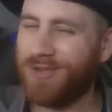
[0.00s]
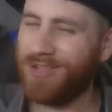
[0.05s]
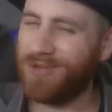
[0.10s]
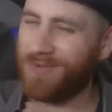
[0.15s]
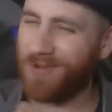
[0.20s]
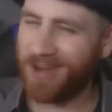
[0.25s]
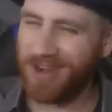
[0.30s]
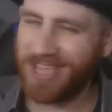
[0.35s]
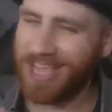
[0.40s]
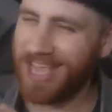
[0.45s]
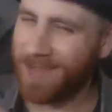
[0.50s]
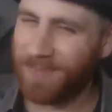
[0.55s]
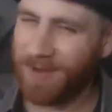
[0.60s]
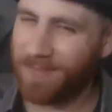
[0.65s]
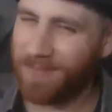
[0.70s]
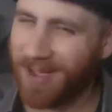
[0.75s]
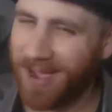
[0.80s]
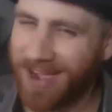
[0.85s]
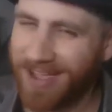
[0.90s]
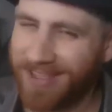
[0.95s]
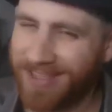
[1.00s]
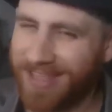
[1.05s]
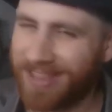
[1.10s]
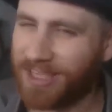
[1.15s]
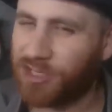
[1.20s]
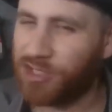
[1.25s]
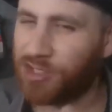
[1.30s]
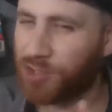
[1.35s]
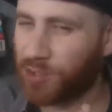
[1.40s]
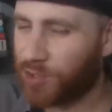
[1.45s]
You want to keep in mind
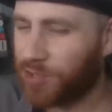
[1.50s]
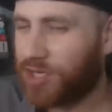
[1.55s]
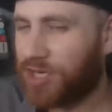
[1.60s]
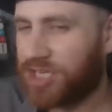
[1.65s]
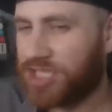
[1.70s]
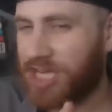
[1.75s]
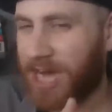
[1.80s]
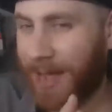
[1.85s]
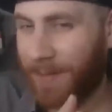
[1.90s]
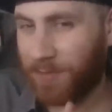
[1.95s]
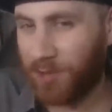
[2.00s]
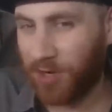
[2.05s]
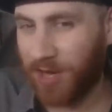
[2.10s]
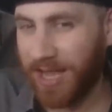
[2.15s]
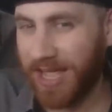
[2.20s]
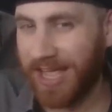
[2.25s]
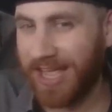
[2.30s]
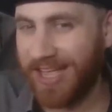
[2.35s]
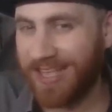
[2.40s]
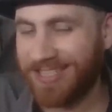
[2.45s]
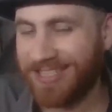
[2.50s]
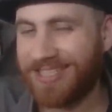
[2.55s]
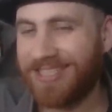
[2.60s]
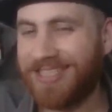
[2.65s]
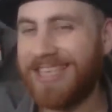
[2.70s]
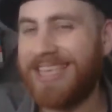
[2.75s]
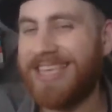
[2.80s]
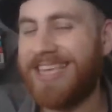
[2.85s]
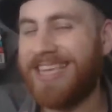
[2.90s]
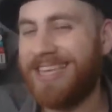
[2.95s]
that the shorter a chapter is,
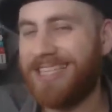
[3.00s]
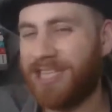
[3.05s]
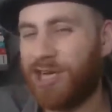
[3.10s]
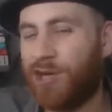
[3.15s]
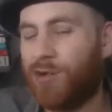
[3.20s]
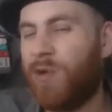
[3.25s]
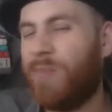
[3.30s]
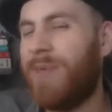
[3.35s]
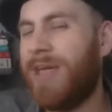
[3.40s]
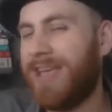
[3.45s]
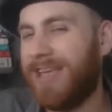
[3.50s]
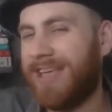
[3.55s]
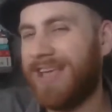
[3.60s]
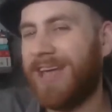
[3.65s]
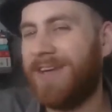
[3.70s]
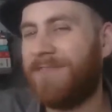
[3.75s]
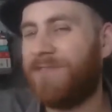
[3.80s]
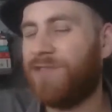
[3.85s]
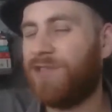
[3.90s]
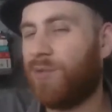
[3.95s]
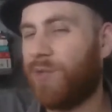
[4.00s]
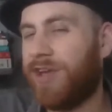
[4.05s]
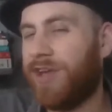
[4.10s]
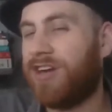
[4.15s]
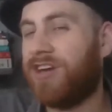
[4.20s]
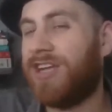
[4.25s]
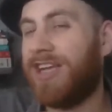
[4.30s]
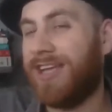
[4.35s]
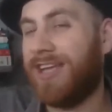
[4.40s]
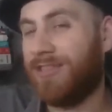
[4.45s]
the easier we're making it for the
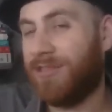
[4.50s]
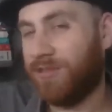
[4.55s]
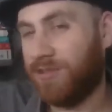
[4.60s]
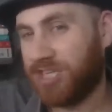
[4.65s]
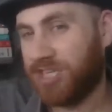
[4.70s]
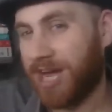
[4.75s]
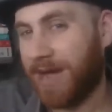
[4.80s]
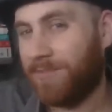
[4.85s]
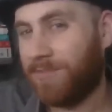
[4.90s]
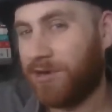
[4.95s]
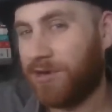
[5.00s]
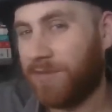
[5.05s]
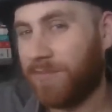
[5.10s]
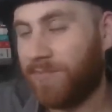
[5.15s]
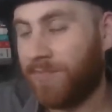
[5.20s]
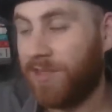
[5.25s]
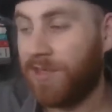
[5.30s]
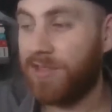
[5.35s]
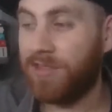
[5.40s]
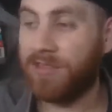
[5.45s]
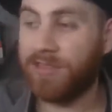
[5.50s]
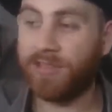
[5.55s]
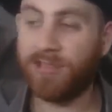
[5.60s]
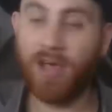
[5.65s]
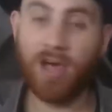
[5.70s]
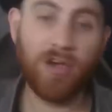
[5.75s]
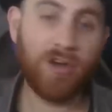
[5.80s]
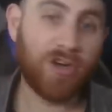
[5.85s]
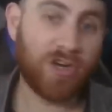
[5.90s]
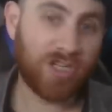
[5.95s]
reader to get to the chapter. The
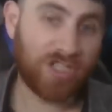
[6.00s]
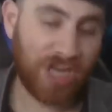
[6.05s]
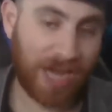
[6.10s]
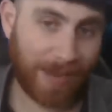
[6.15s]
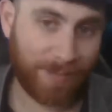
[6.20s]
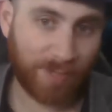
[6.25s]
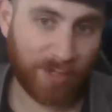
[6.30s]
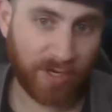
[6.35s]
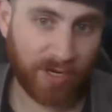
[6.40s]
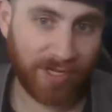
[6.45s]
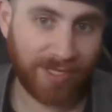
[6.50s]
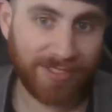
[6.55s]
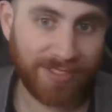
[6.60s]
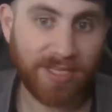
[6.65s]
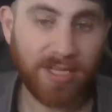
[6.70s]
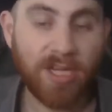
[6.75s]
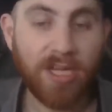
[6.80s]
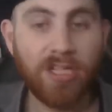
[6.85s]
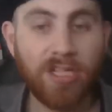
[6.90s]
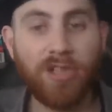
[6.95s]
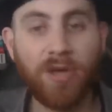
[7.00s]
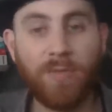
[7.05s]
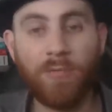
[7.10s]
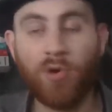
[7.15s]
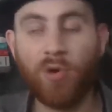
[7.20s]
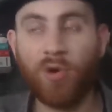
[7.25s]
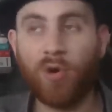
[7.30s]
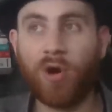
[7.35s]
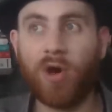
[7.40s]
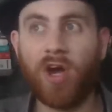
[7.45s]
longer a chapter is, the
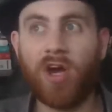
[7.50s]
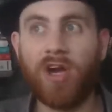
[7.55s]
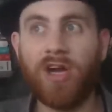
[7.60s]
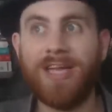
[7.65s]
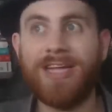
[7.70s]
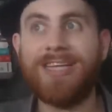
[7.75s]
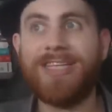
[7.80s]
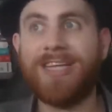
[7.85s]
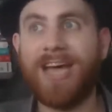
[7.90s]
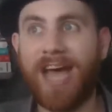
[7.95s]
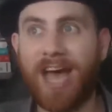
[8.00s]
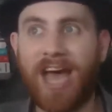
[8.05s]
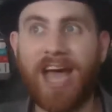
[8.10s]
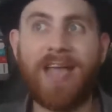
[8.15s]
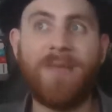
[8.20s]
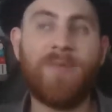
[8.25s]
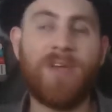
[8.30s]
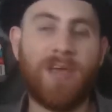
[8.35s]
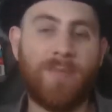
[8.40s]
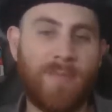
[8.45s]
more time